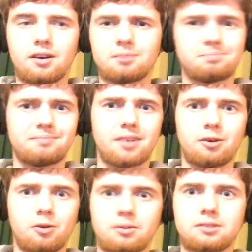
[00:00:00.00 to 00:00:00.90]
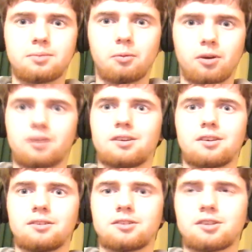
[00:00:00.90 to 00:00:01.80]
I'll always be working on
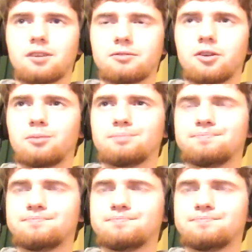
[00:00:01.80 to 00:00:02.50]
other stuff too.